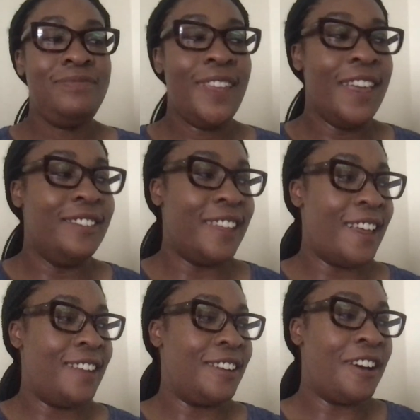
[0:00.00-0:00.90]
Is
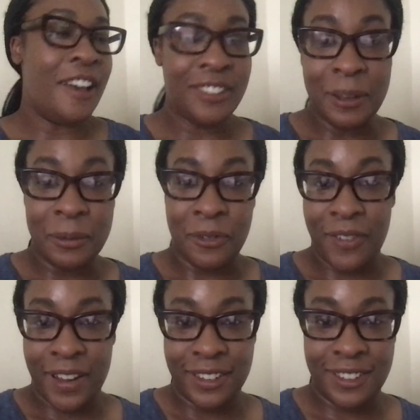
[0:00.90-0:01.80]
that the concept of
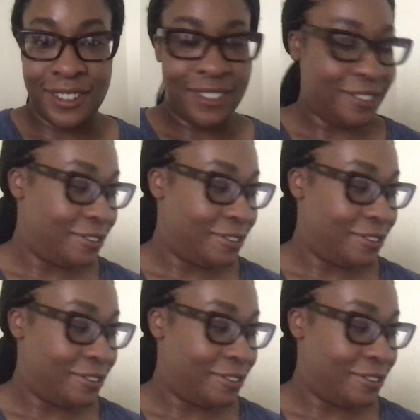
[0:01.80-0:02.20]
race